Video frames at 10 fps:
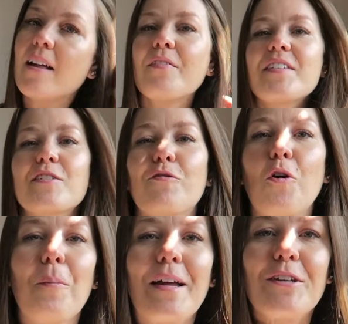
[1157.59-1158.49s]
this is for all
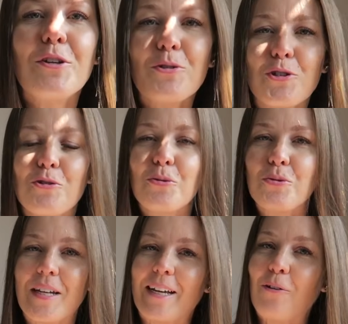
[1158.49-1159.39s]
my neutral
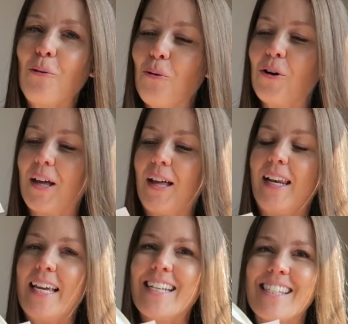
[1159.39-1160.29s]
decor
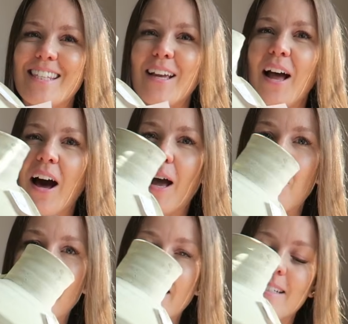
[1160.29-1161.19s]
girlies. I
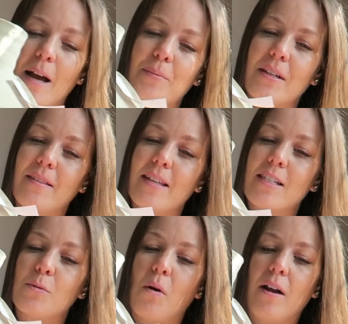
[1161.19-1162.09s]
picked up
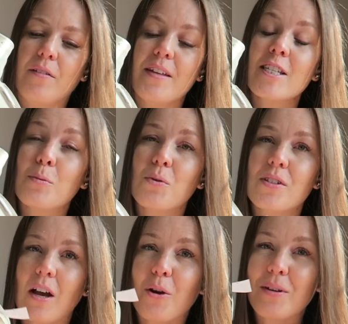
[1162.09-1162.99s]
this one. This was
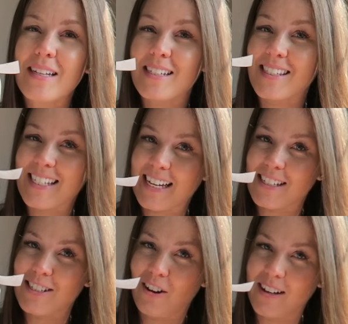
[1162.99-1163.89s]
only
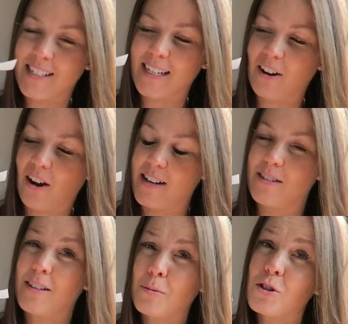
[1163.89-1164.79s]
$6.99, so
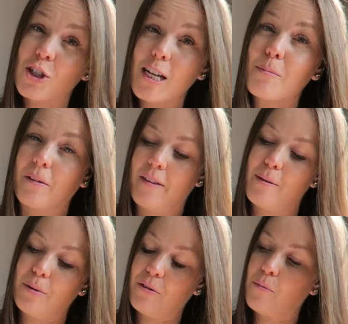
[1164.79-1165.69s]
this was cheaper than the
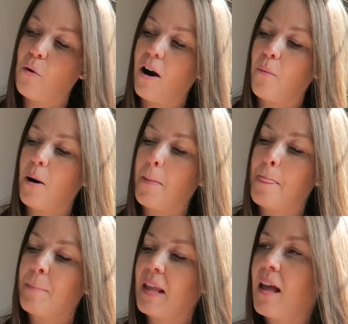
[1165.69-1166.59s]
blue and white one.
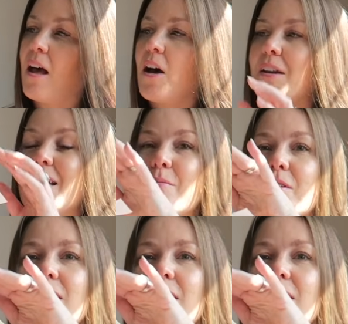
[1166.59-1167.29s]
And it was